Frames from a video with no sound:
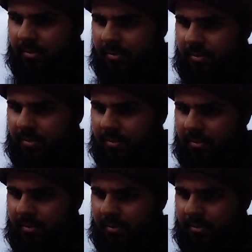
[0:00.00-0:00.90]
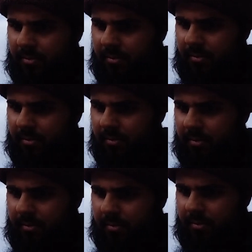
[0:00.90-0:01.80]

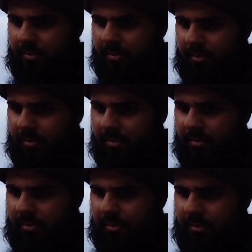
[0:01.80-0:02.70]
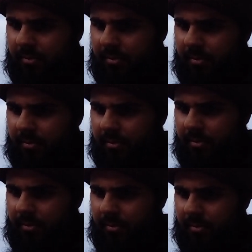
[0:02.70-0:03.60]

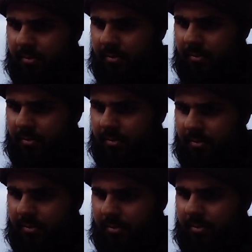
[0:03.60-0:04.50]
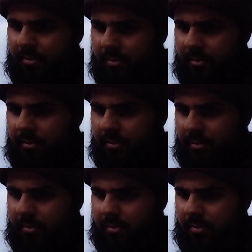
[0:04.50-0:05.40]

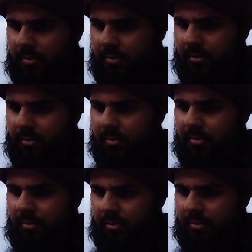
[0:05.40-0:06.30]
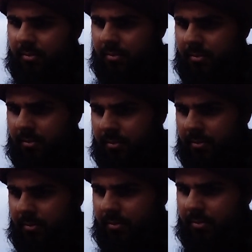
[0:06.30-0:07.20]

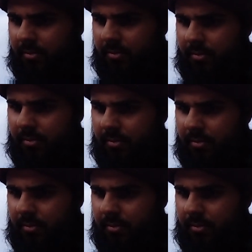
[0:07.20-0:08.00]
(silent)